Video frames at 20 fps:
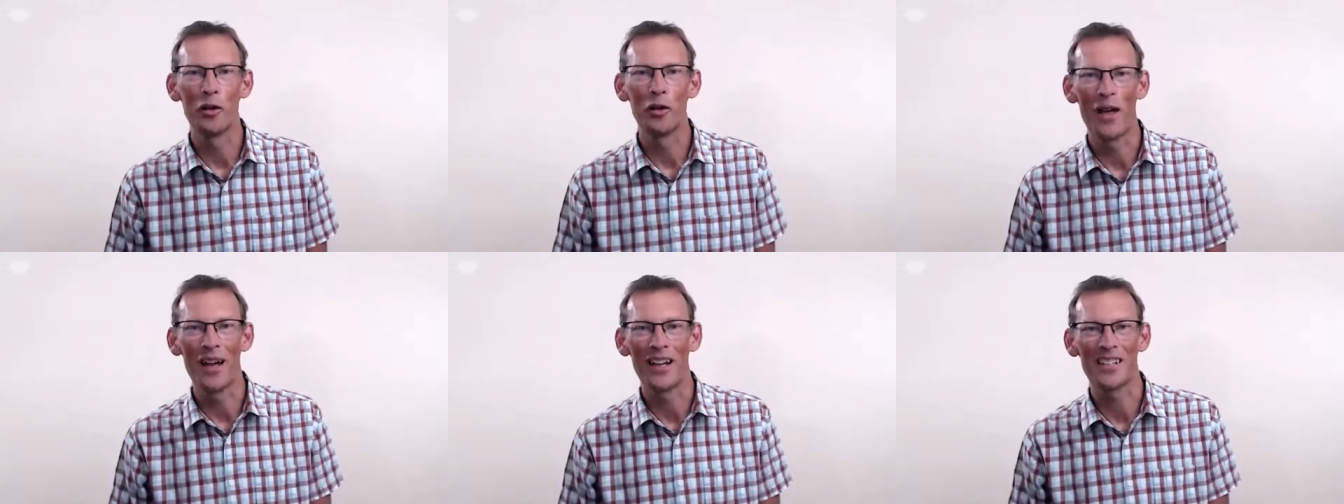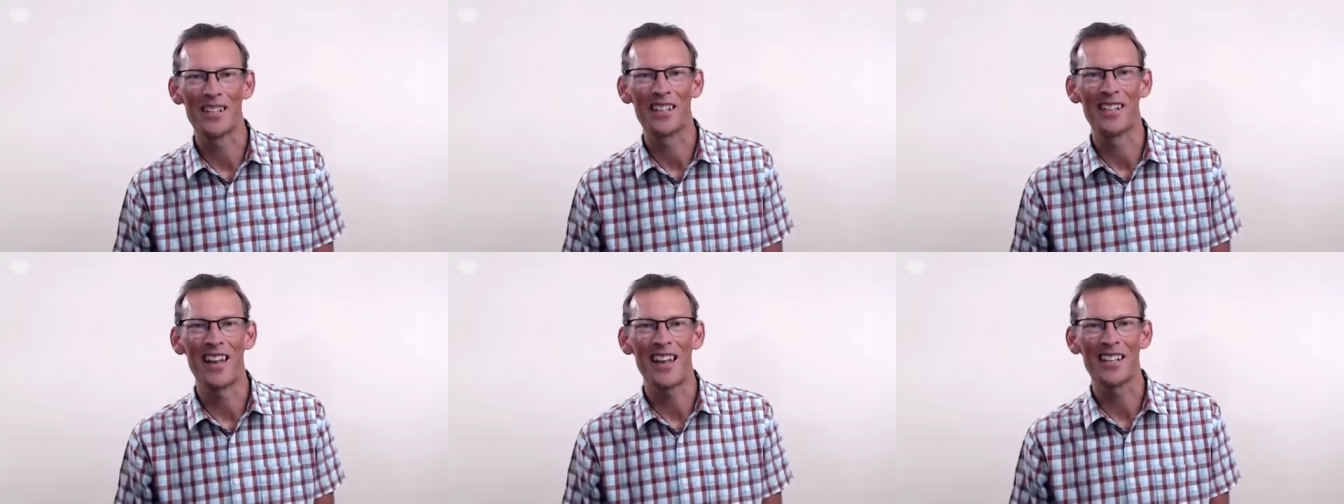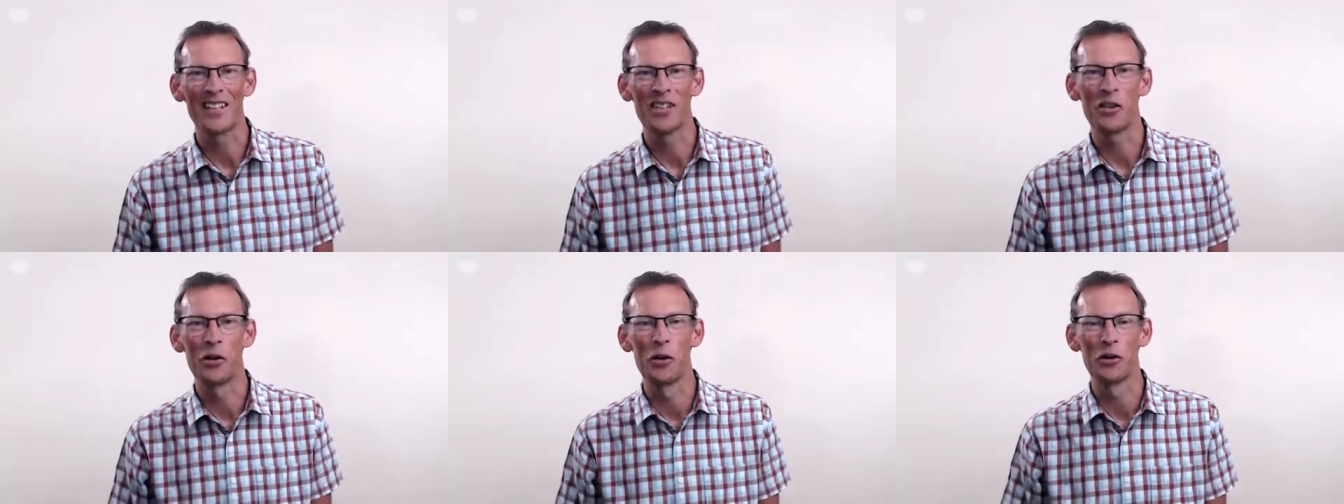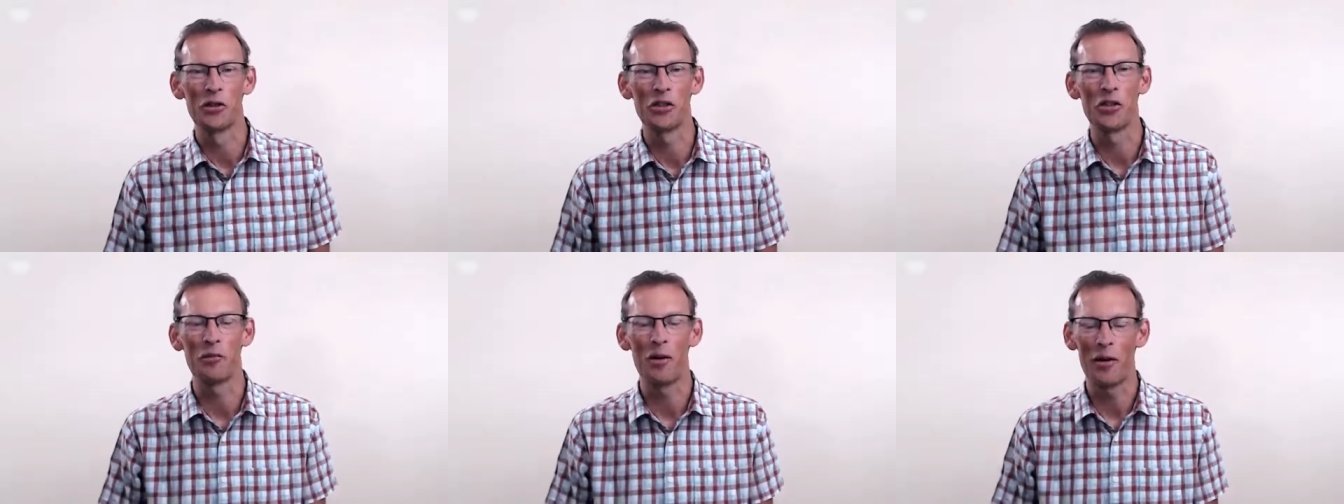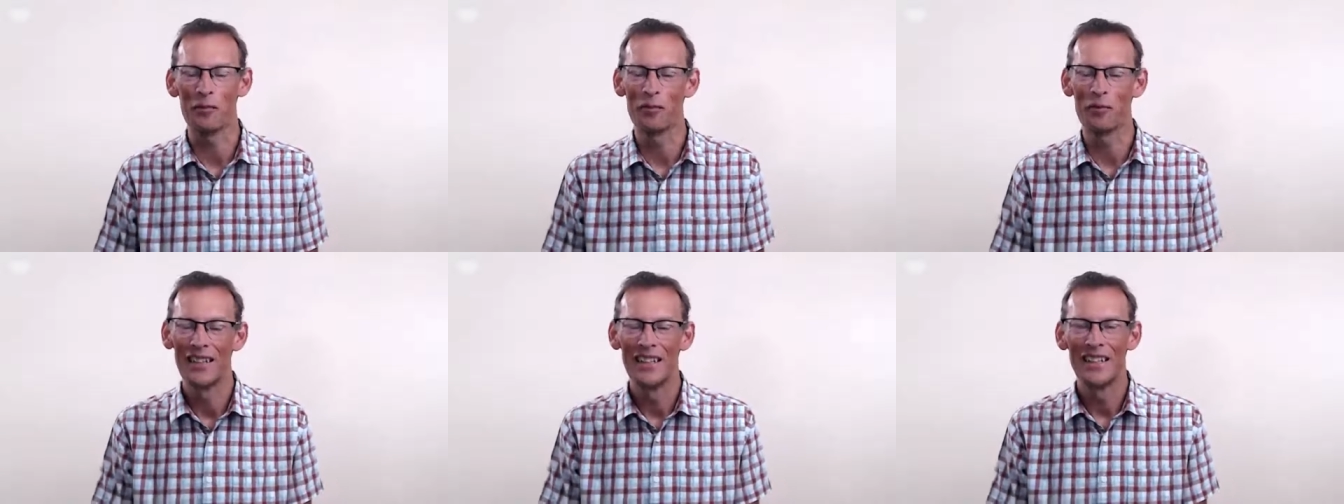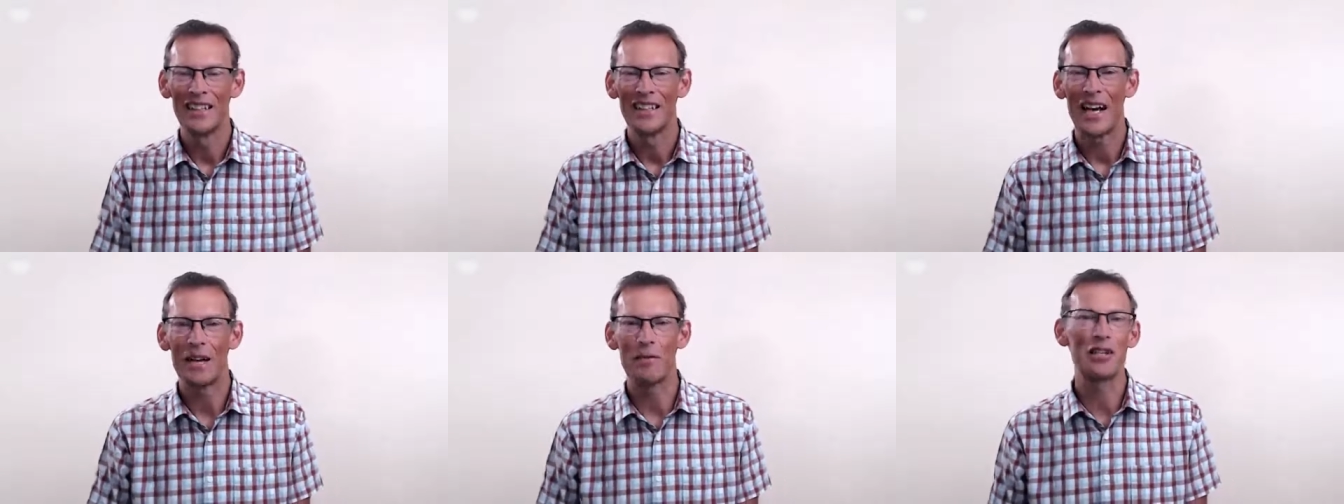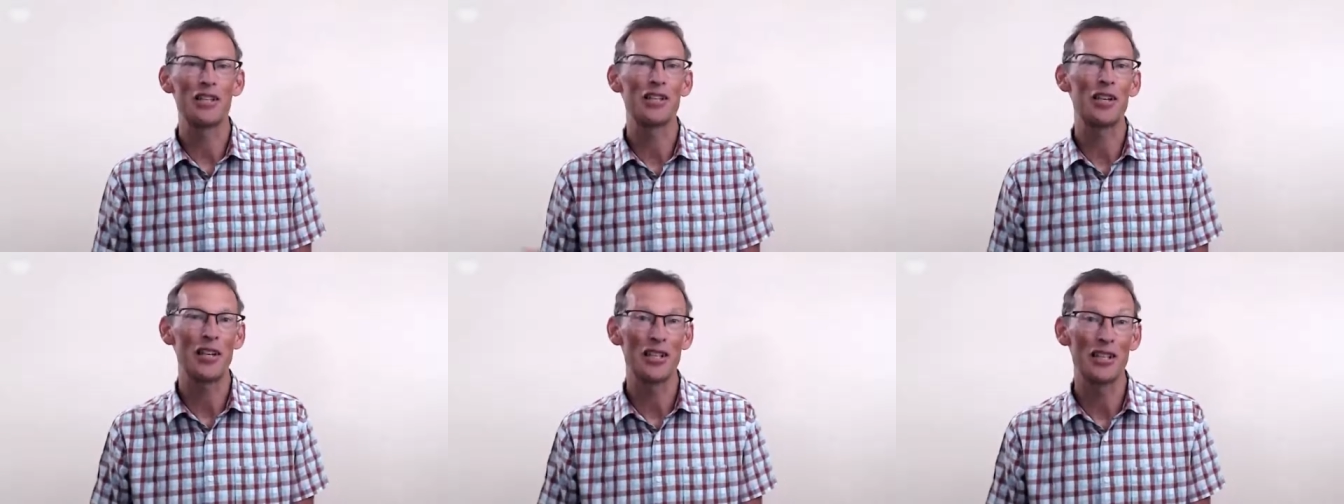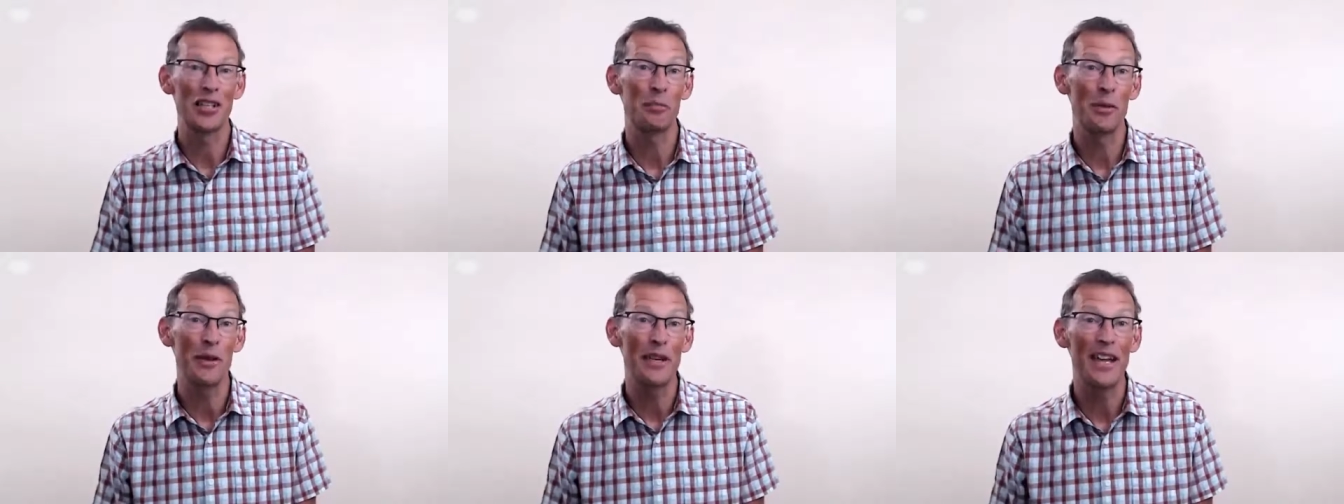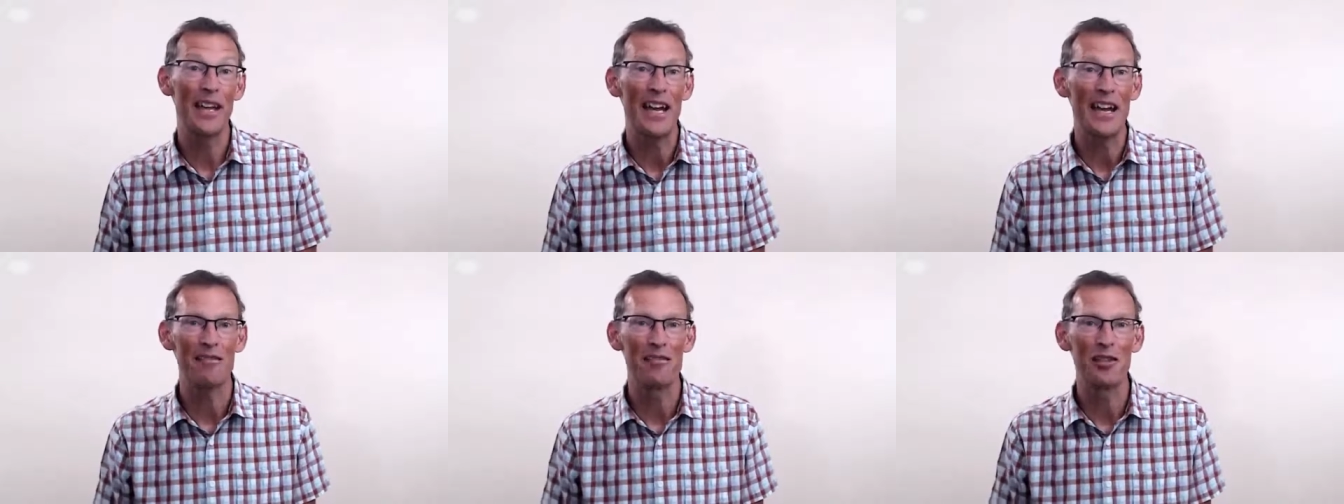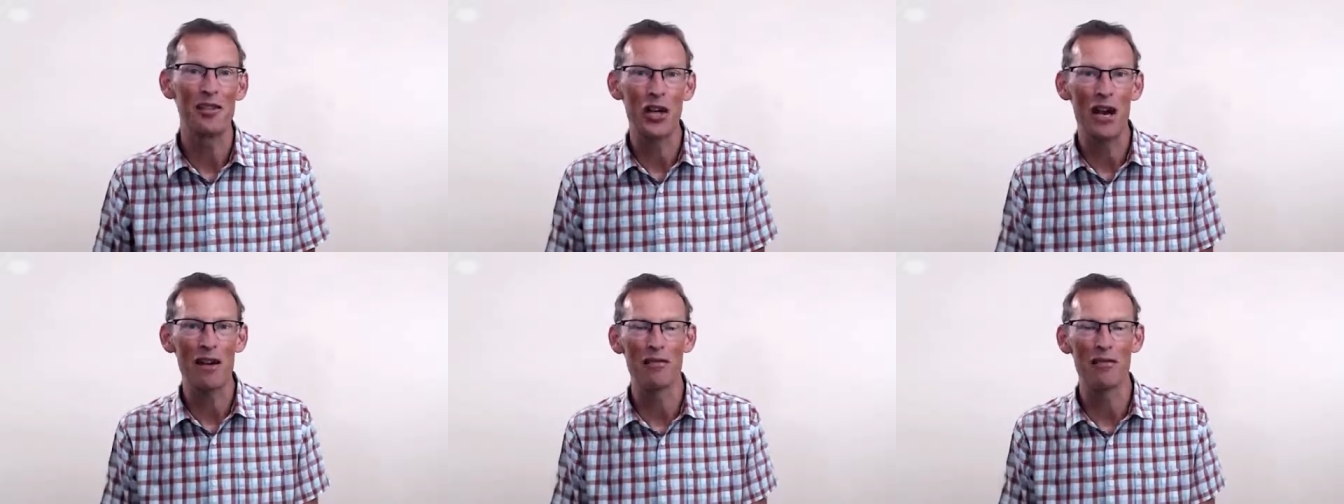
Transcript: That's that's awesome. I'm I'm excited to be here and share